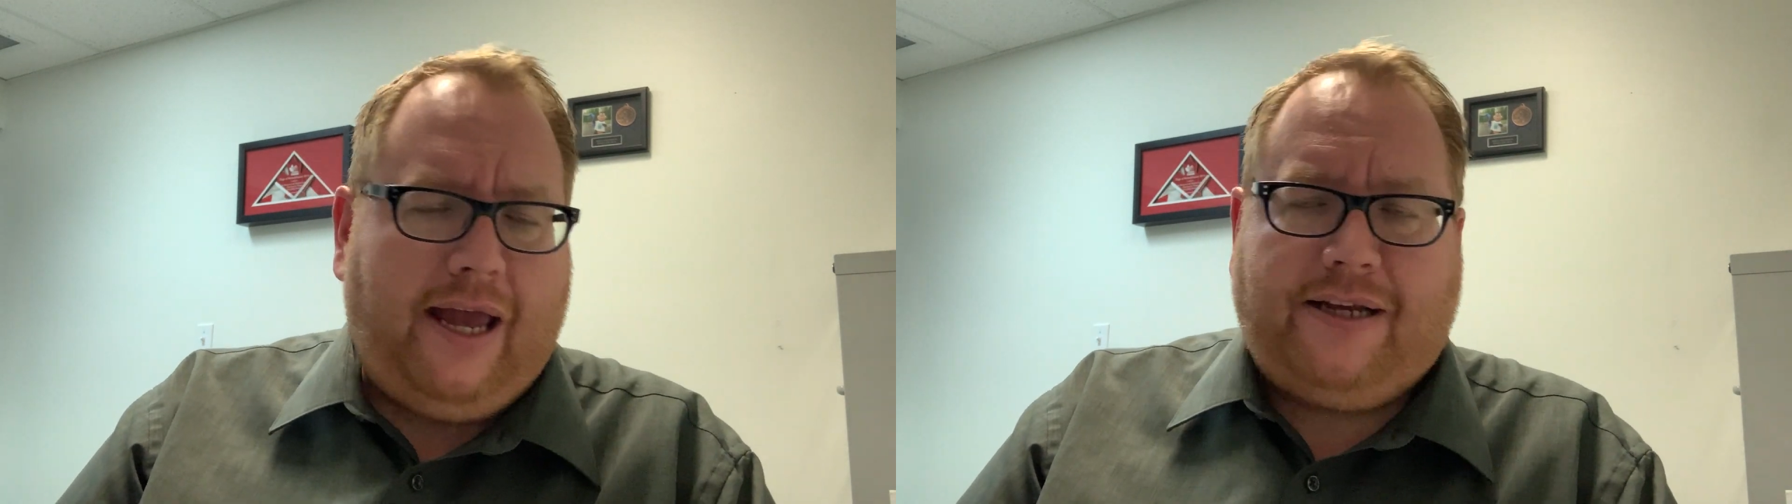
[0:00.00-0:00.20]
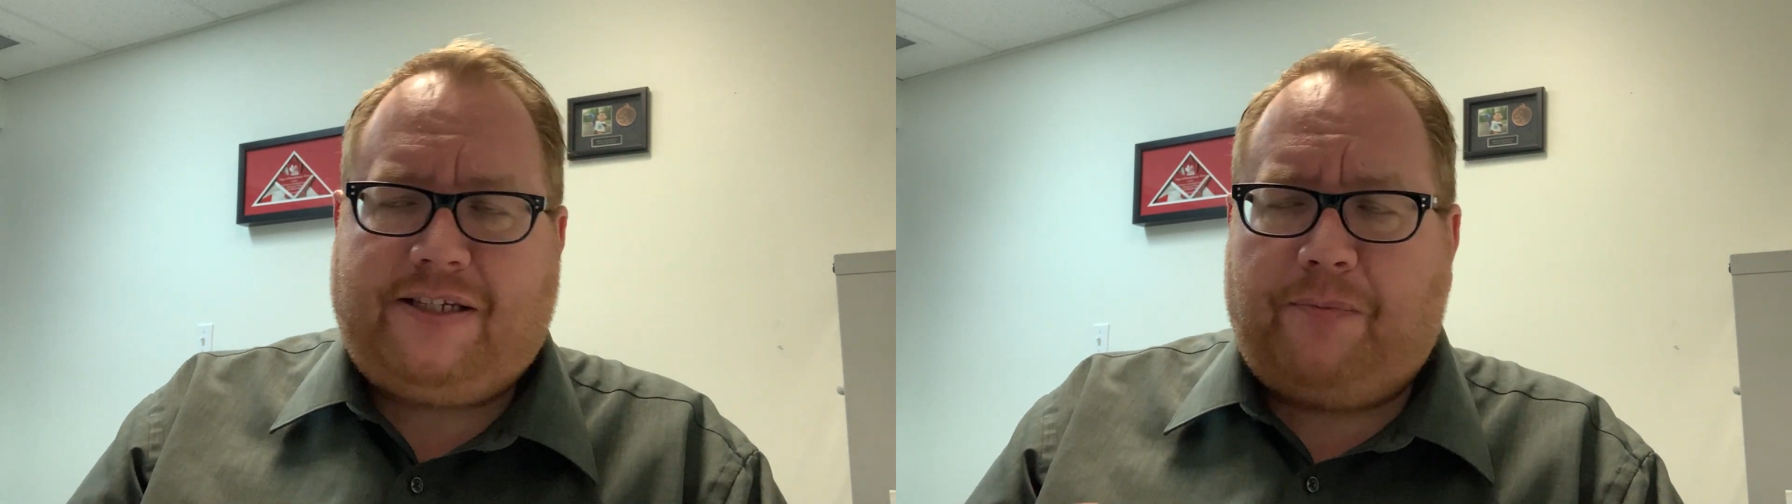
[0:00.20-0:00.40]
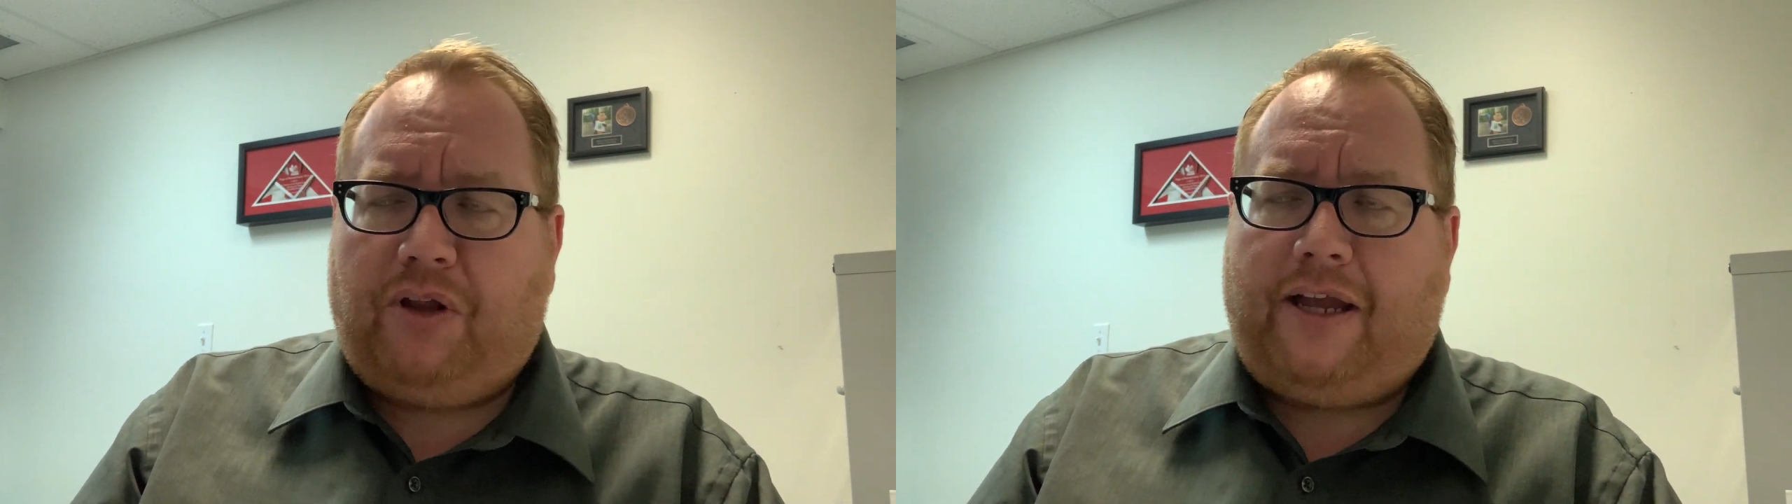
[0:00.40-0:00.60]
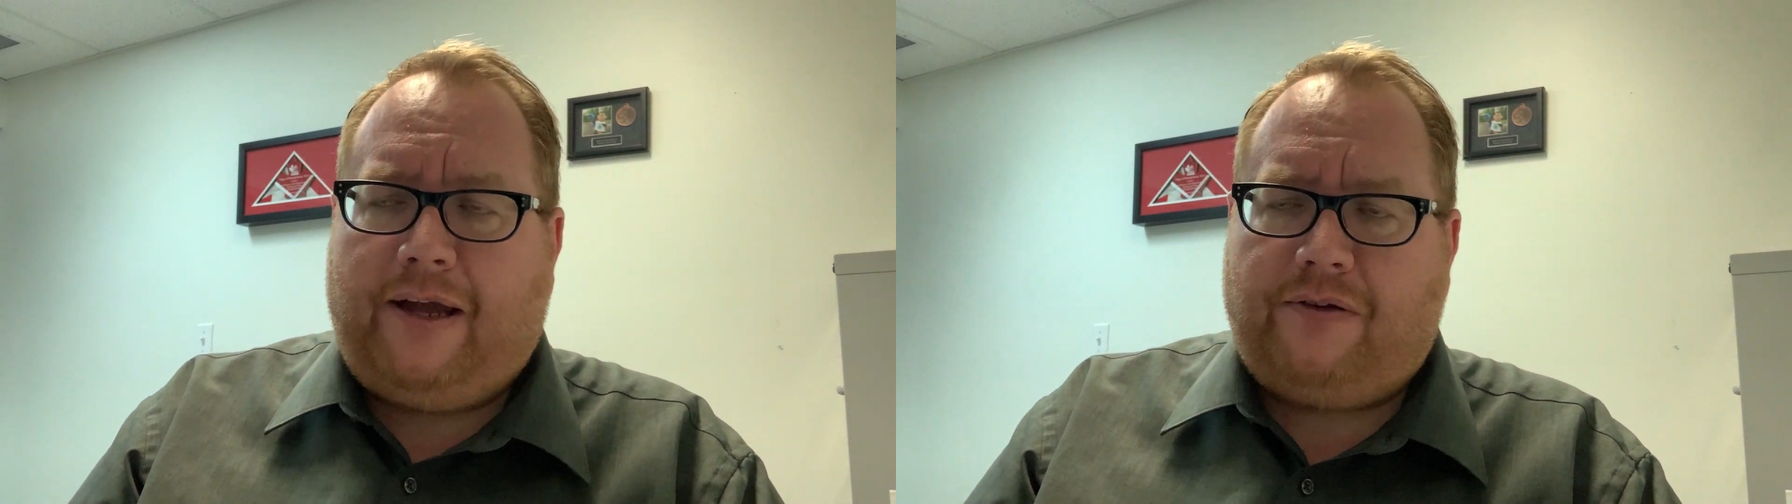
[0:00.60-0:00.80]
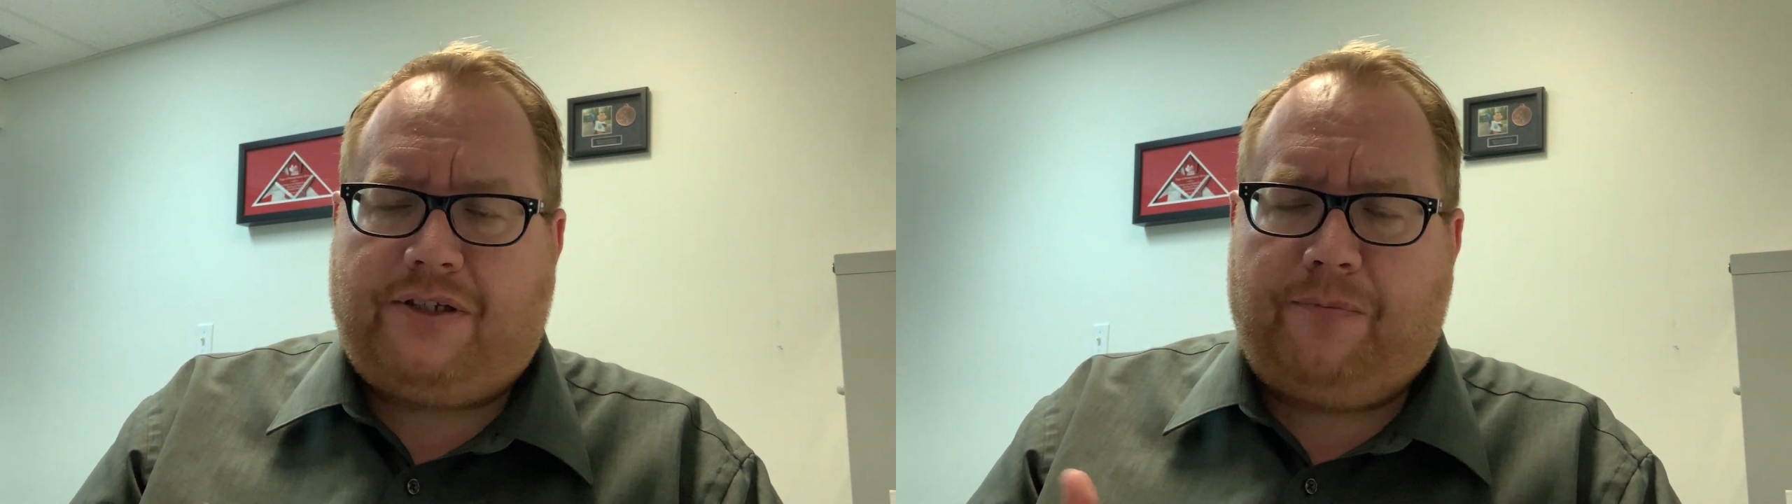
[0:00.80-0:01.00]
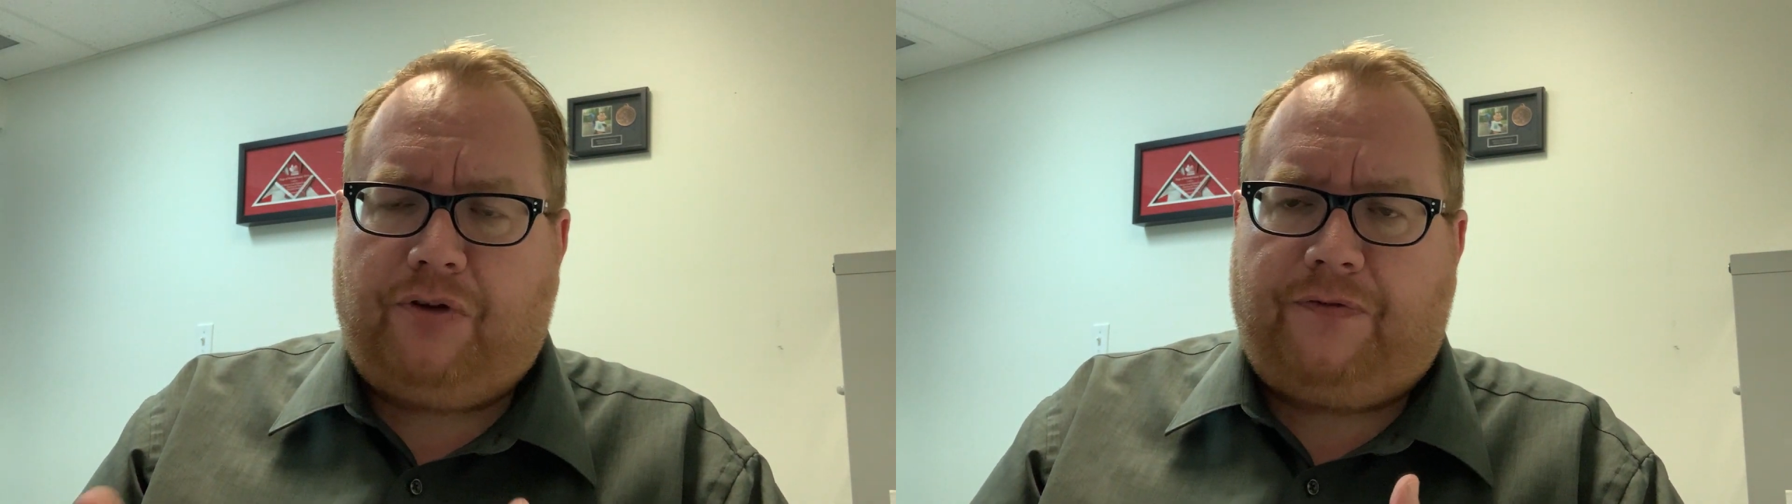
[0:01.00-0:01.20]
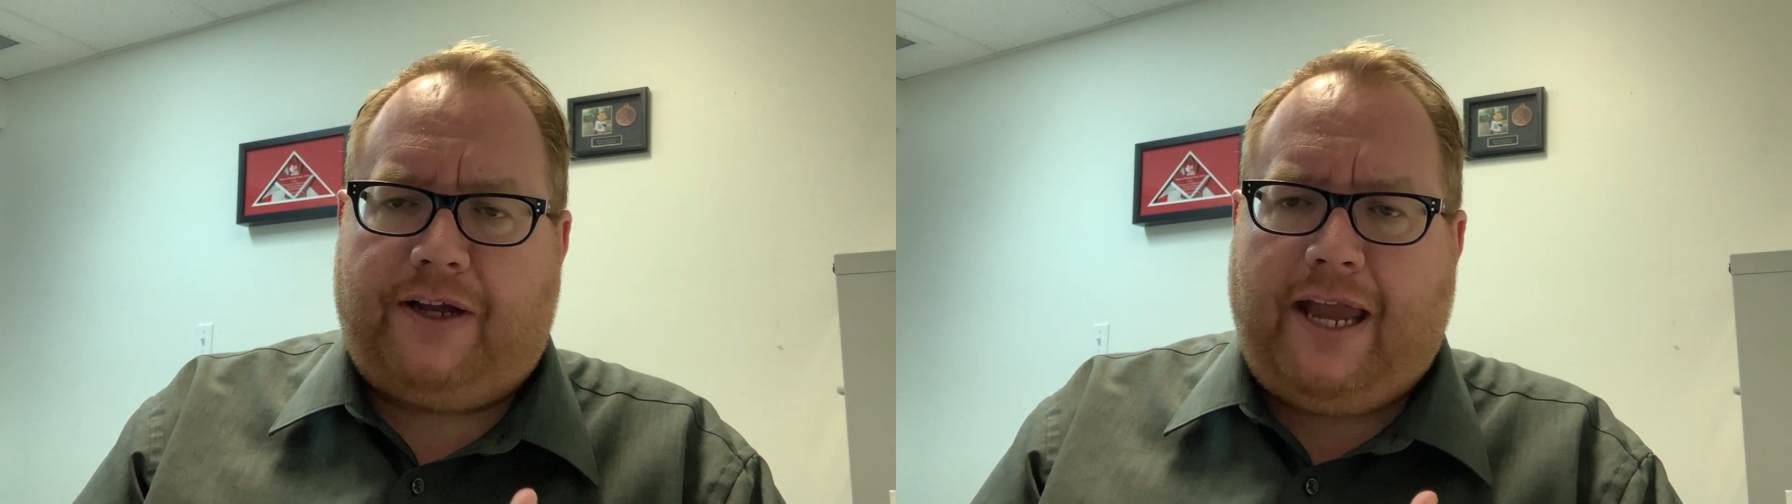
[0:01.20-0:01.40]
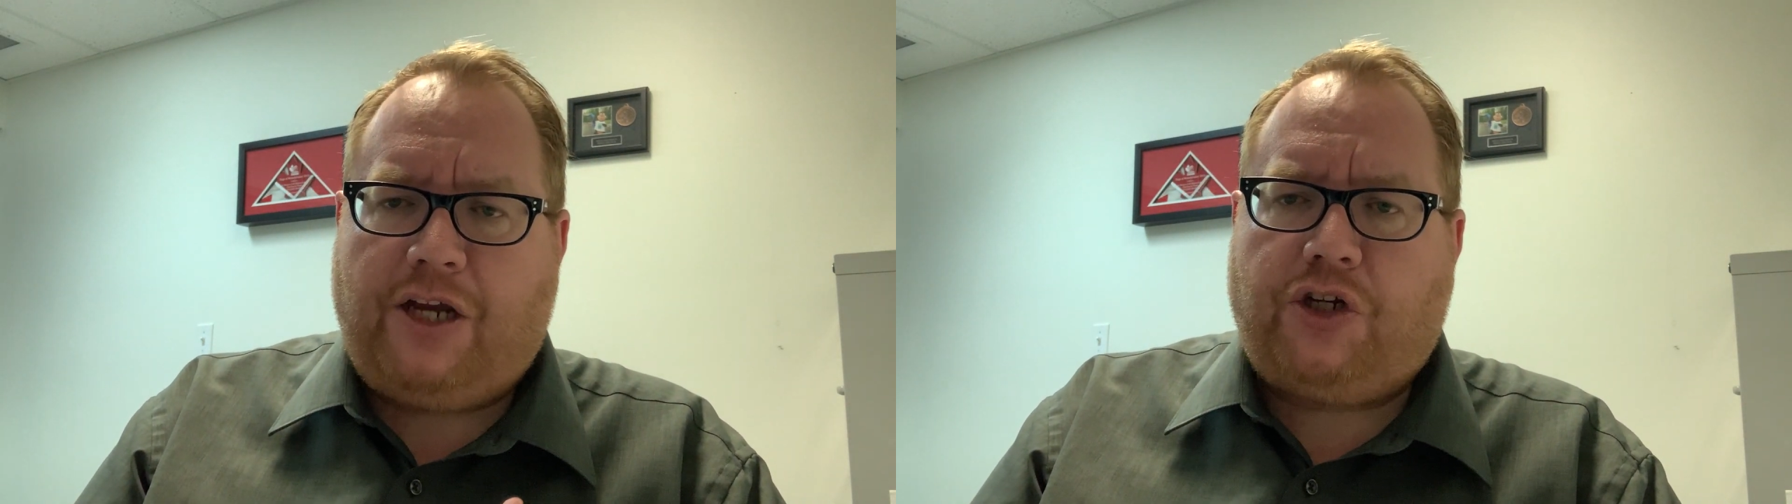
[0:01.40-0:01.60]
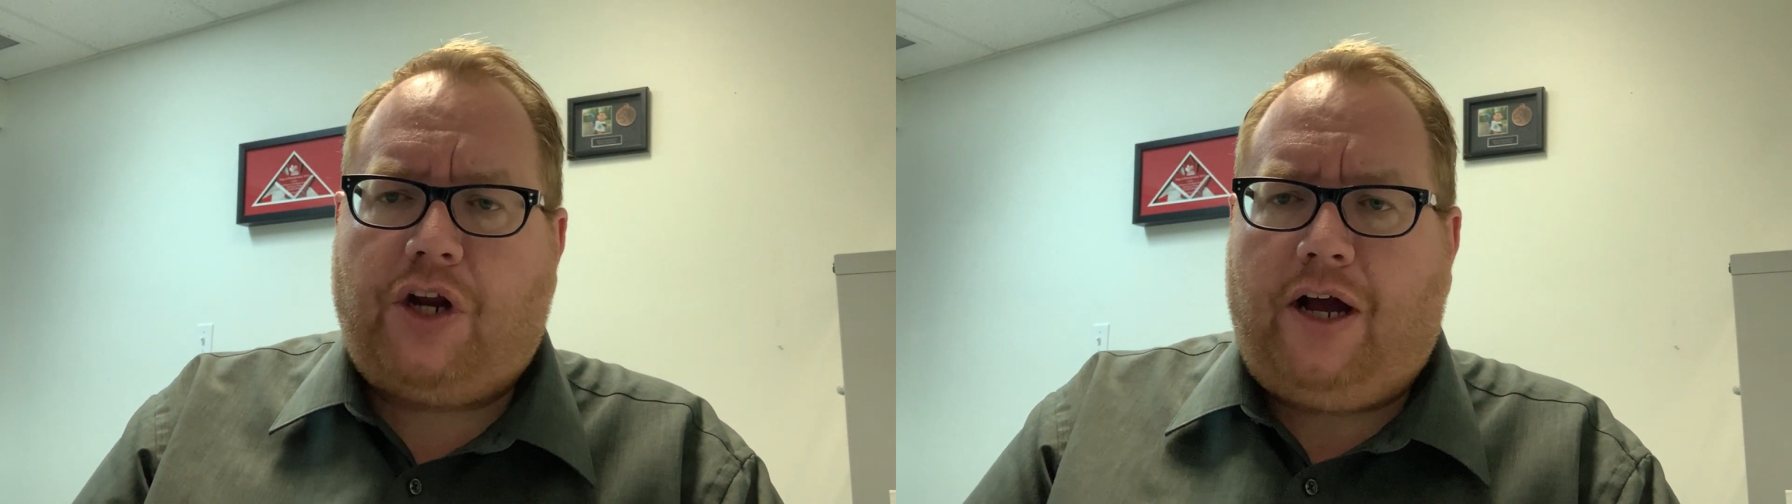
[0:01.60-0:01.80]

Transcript: and simplification